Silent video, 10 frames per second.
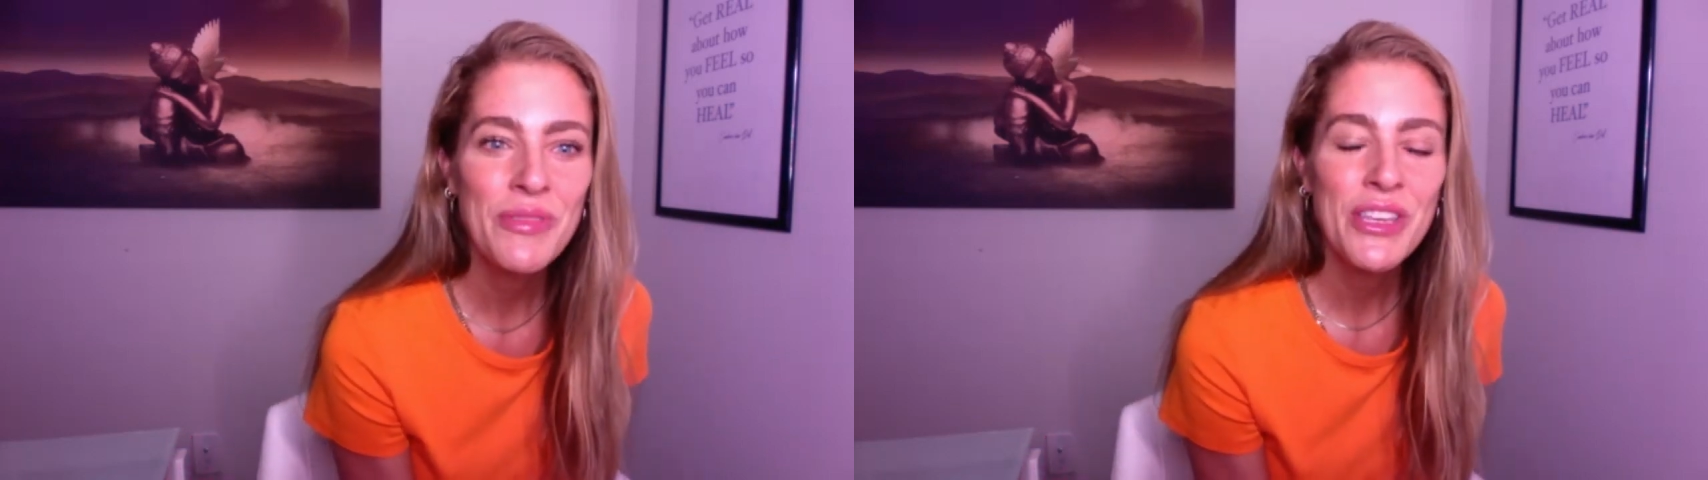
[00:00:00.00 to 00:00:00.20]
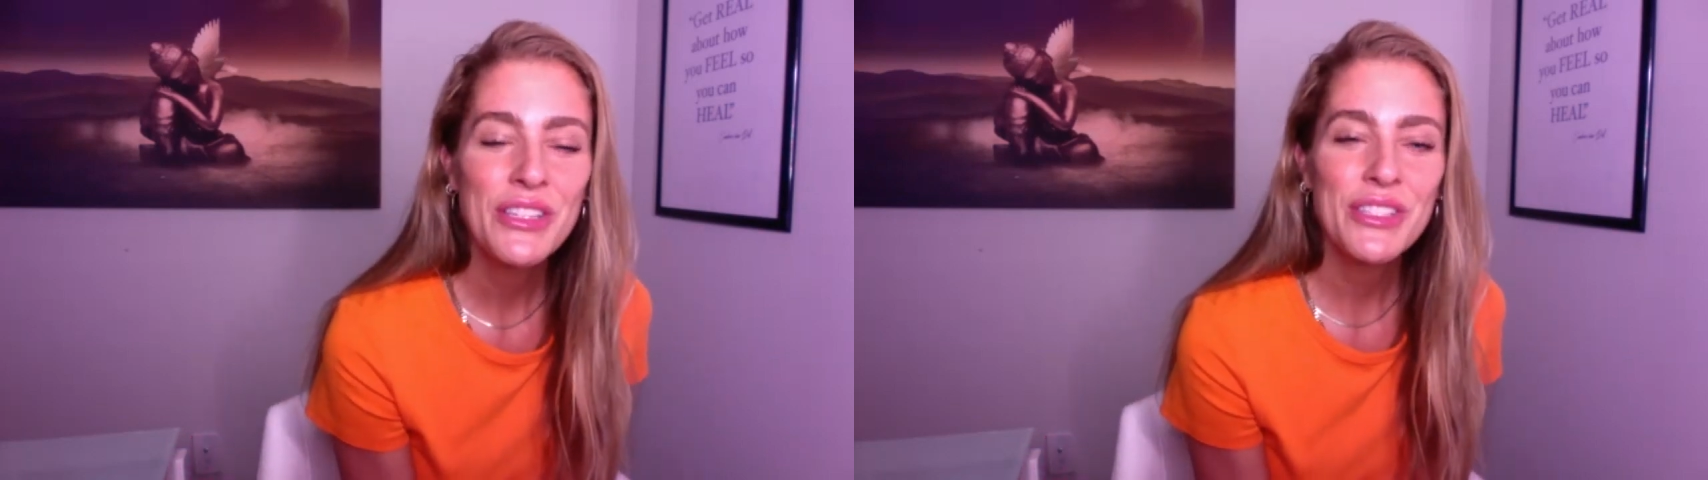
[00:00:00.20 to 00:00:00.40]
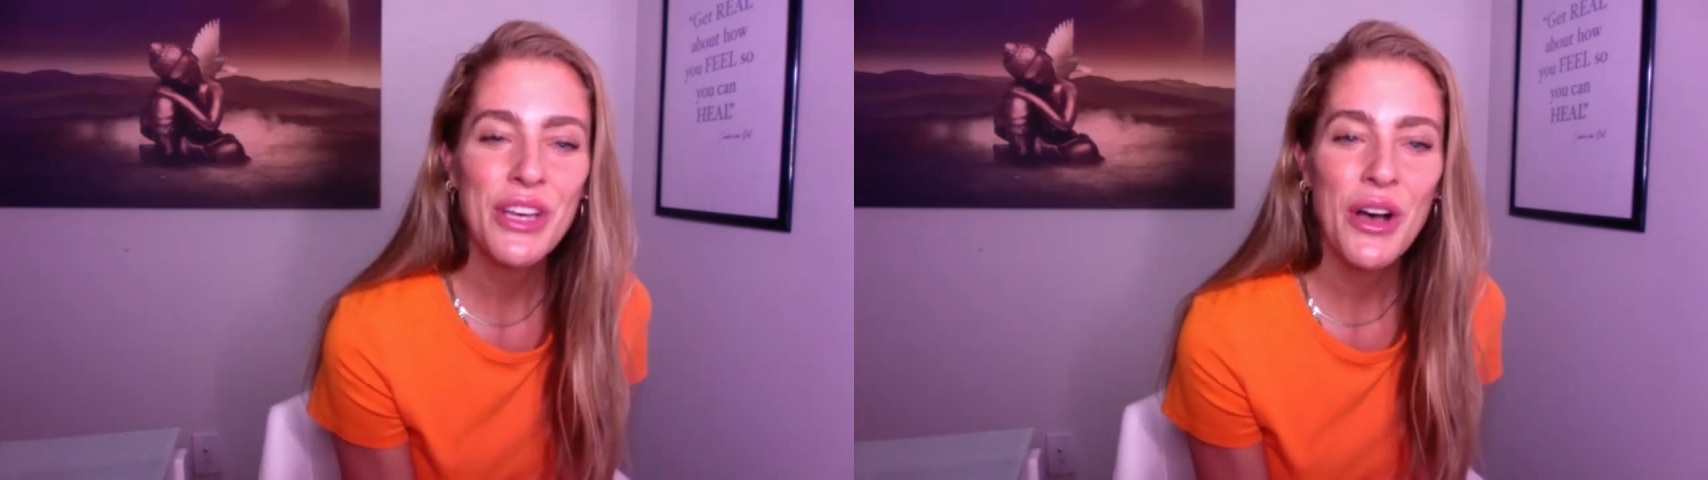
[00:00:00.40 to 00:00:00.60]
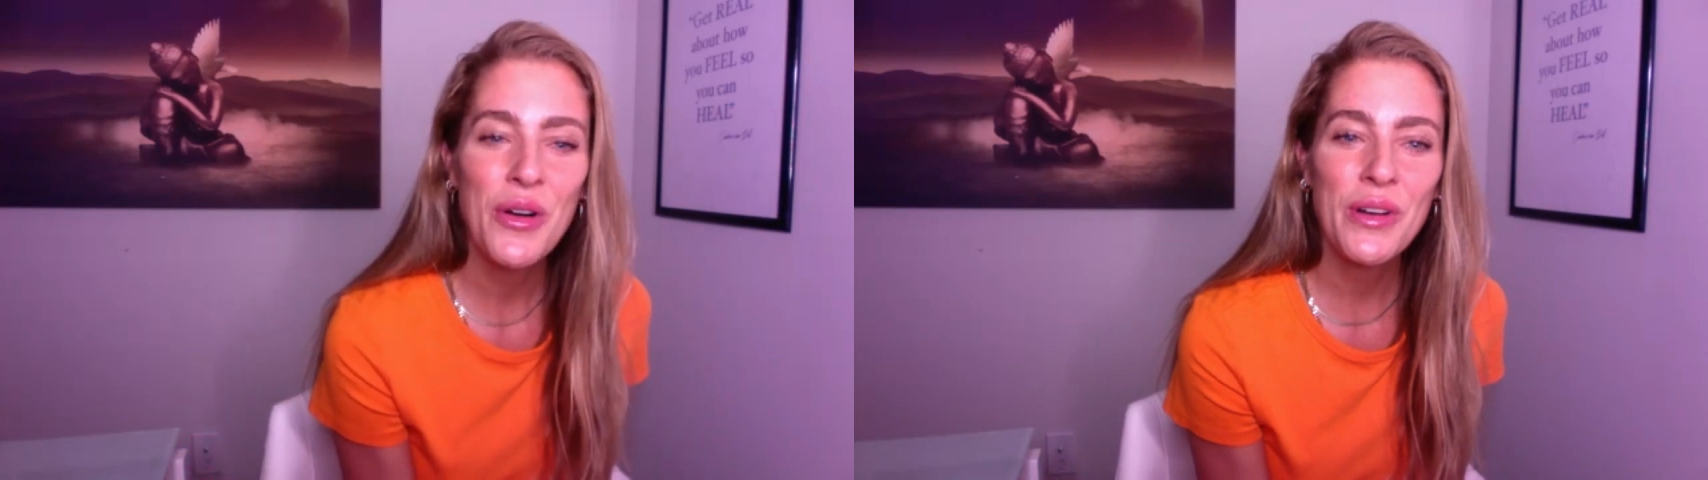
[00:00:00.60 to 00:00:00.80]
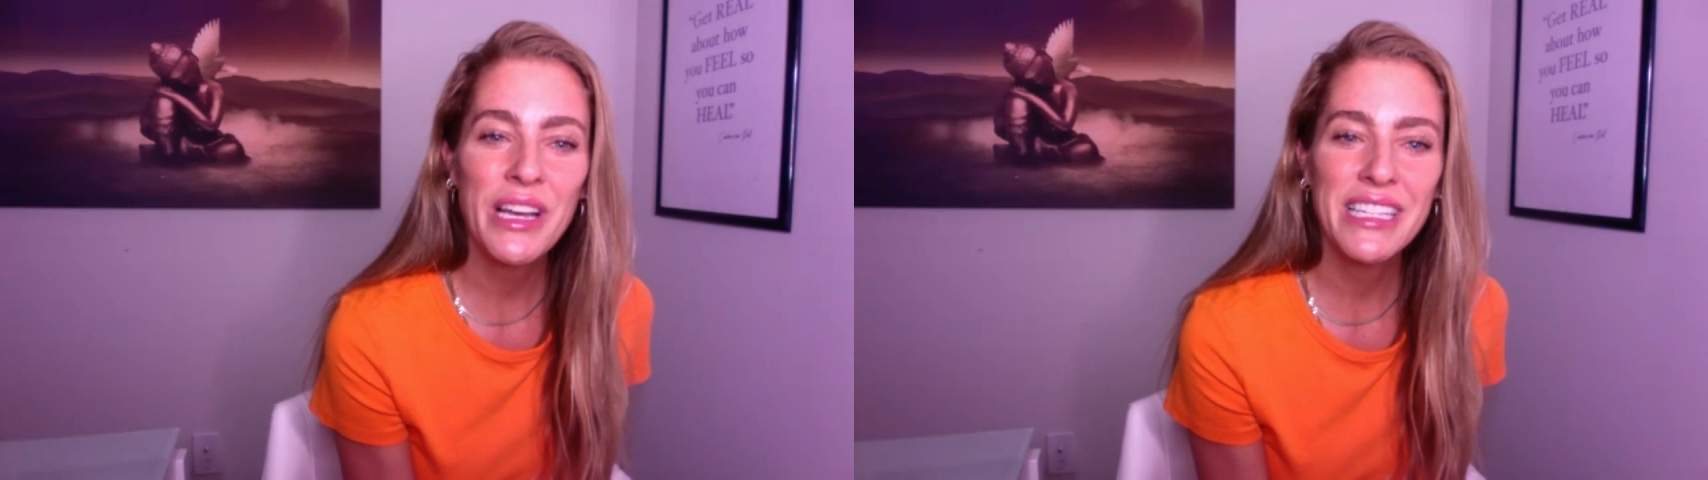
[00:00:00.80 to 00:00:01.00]

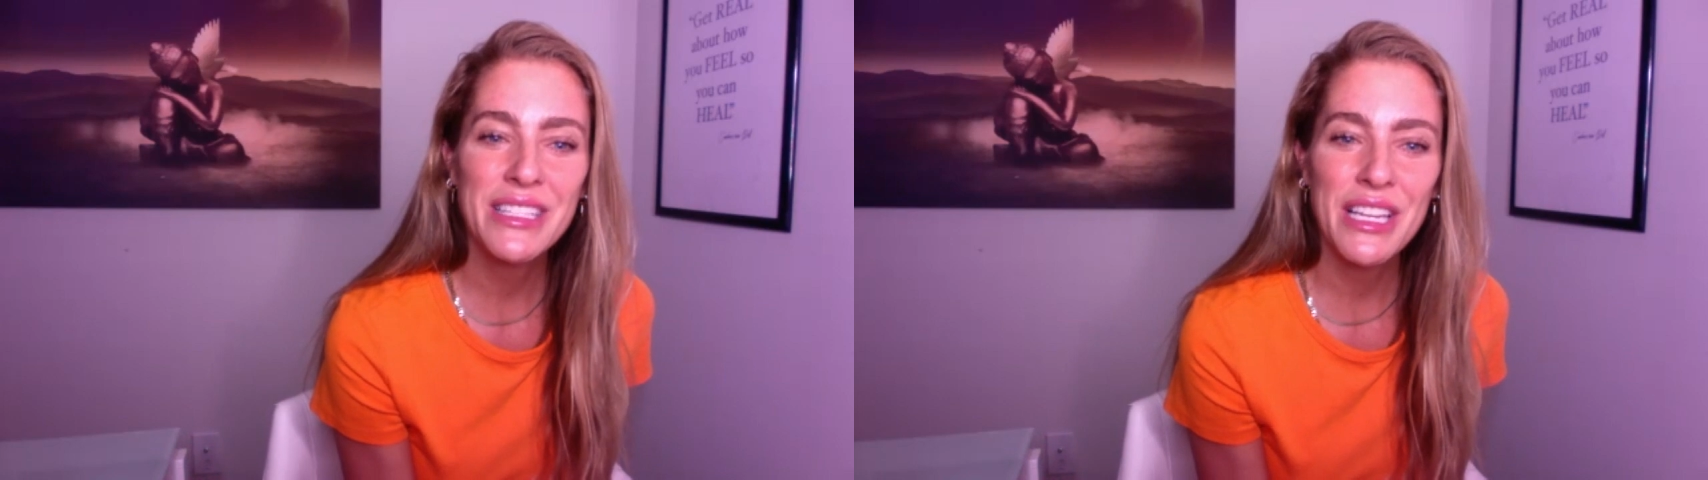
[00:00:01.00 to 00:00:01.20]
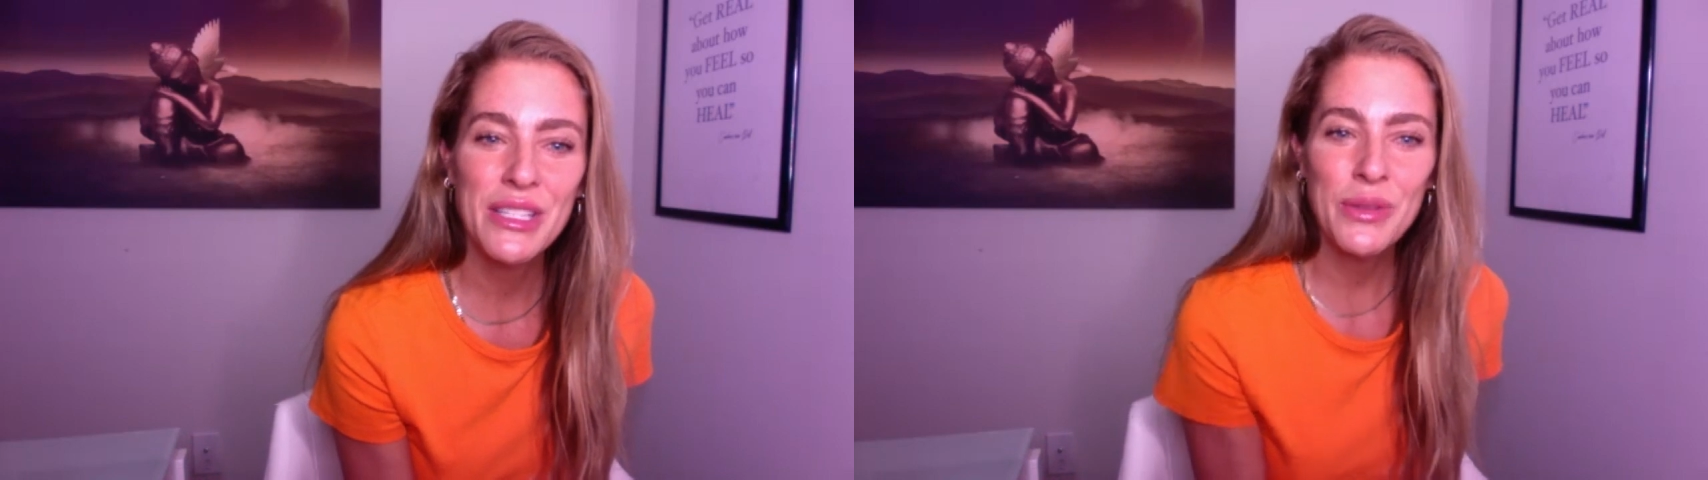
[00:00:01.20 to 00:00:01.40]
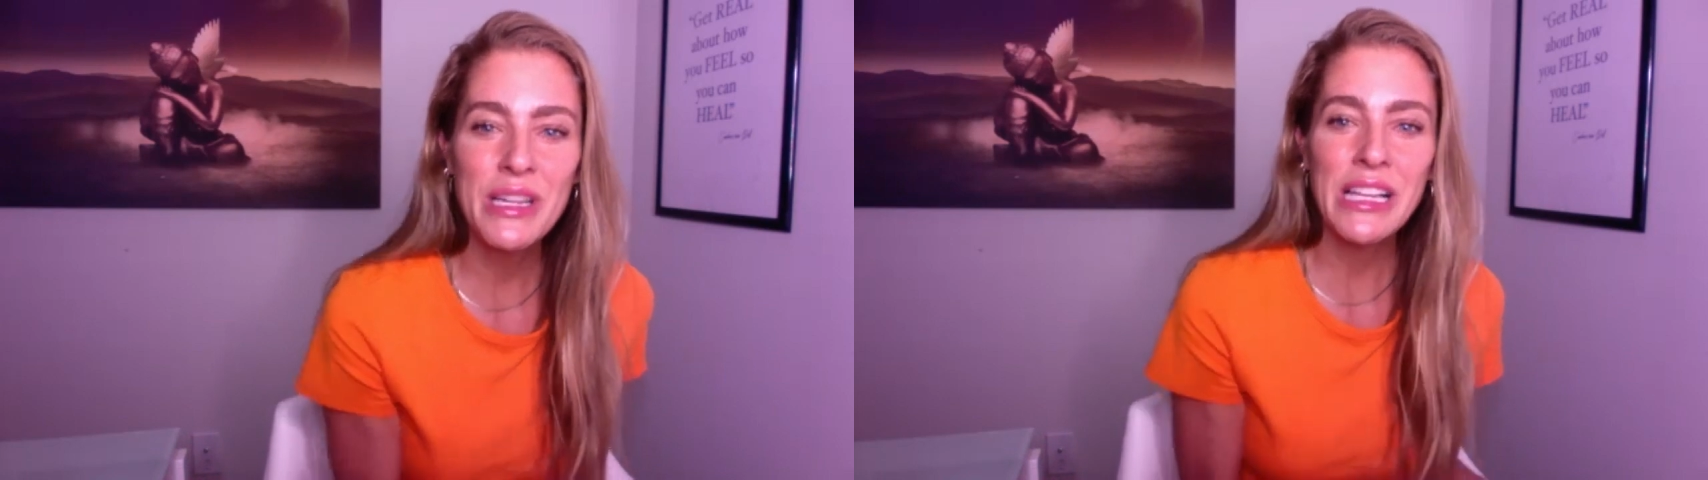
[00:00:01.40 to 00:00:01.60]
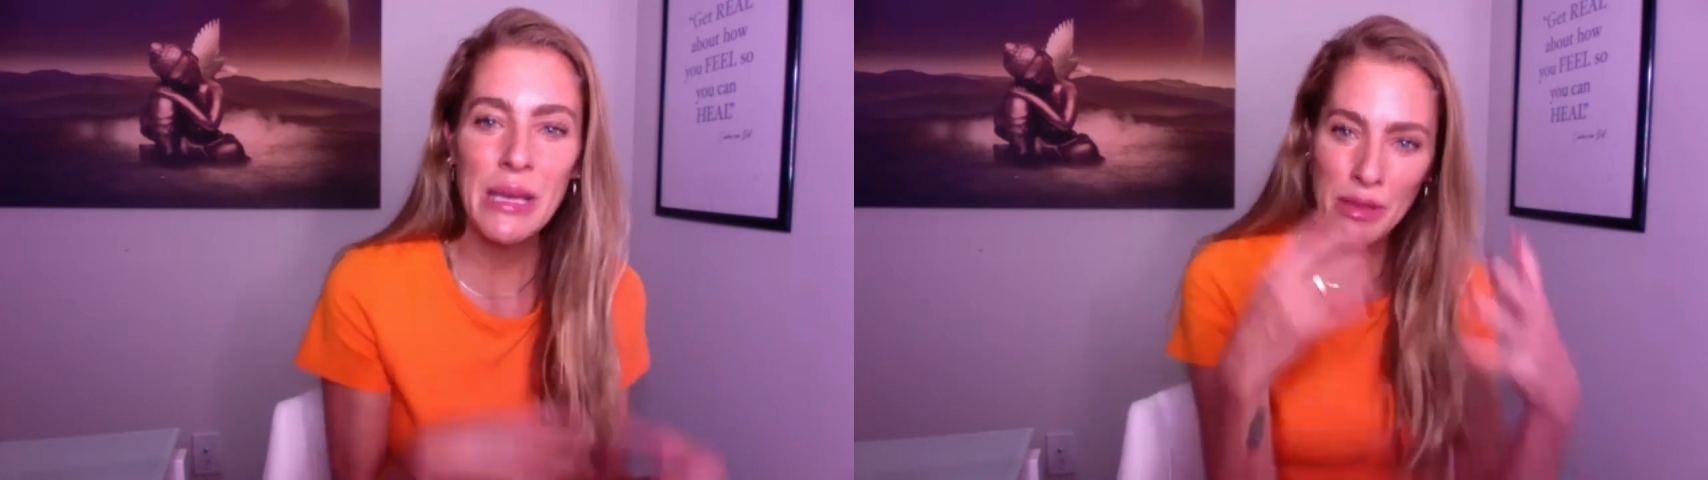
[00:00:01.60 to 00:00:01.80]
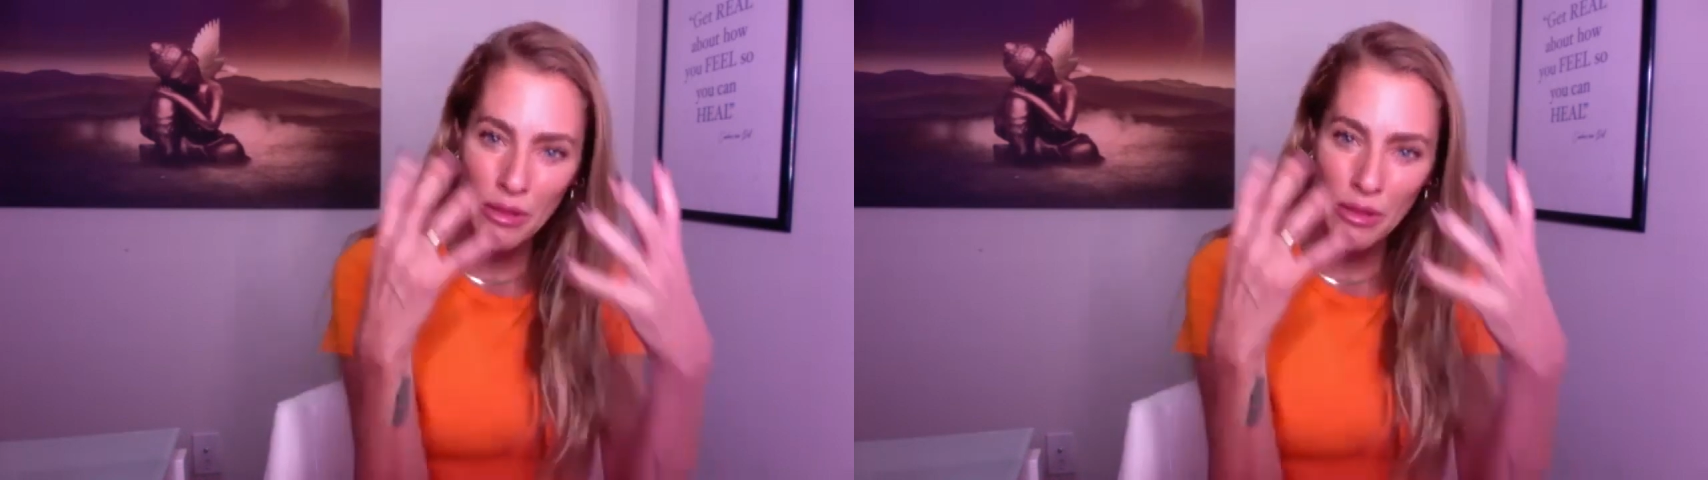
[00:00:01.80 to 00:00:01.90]
So it's reclaiming